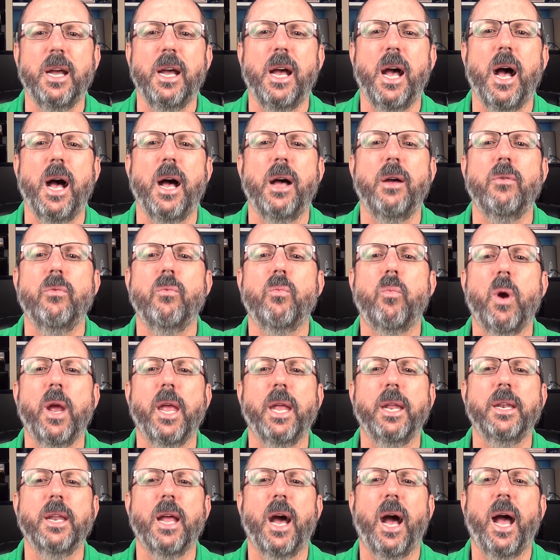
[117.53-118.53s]
Uh,
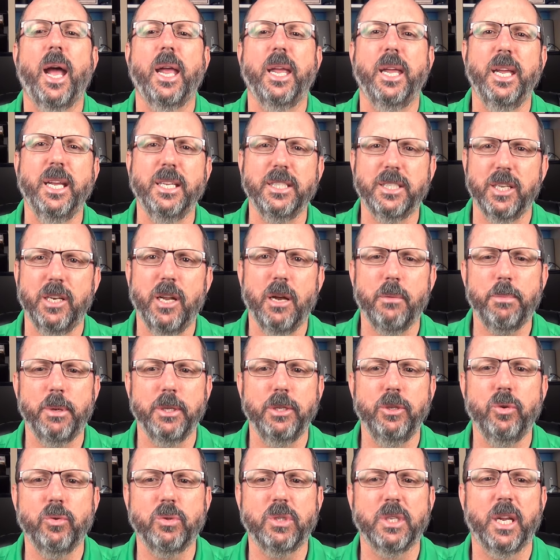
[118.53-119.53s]
when I inked it up
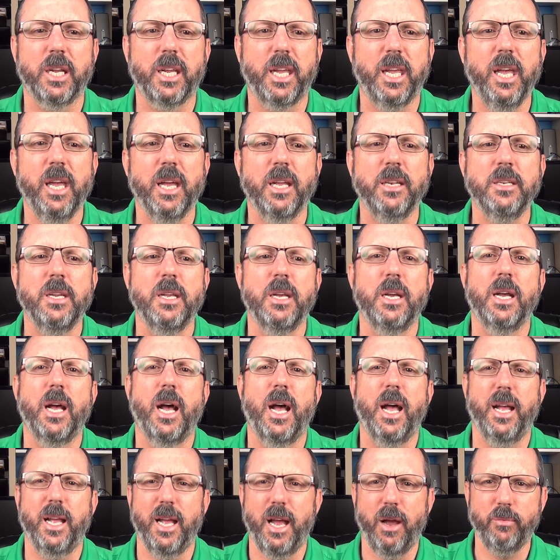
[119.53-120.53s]
and used it again,
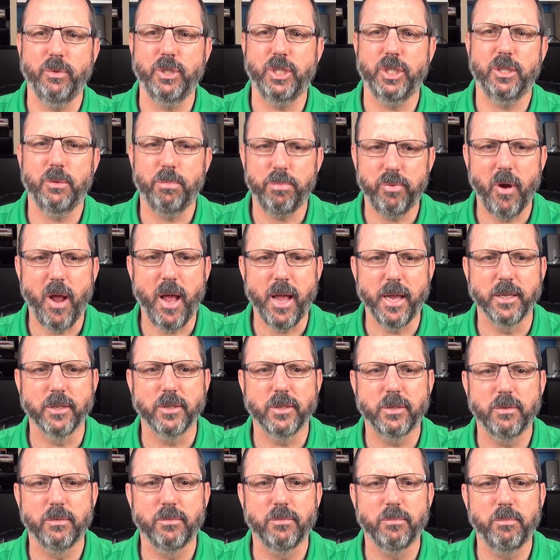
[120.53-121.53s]
I was
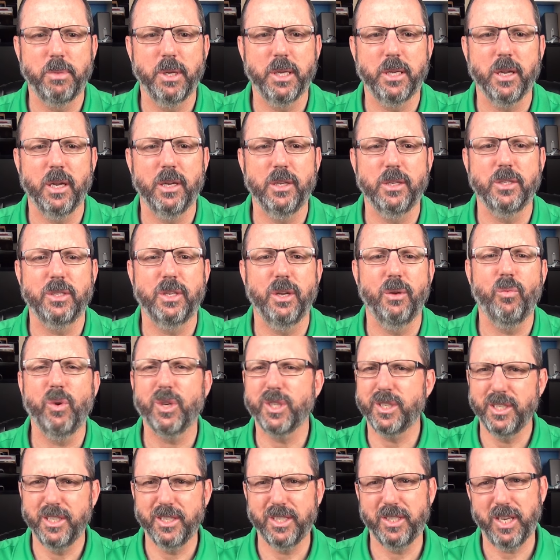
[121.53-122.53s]
surprised because it
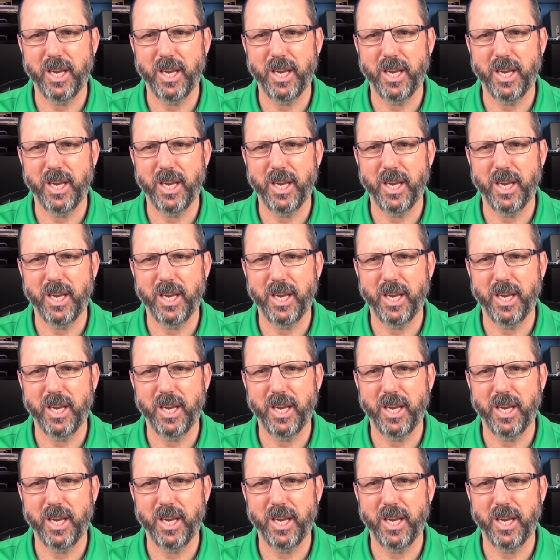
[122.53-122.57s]
wasn't as